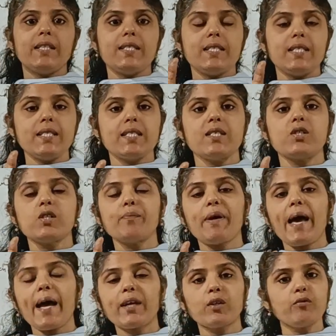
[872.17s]
The Citizenship
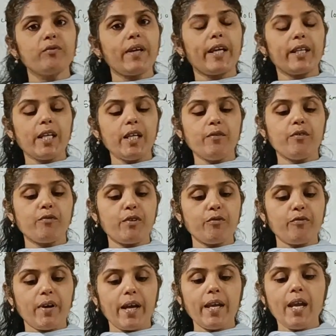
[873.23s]
Act of
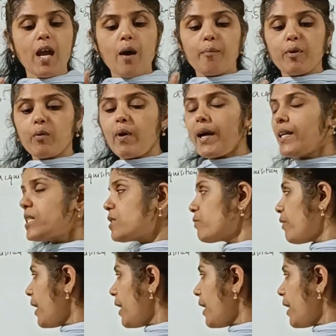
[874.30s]
1955 provides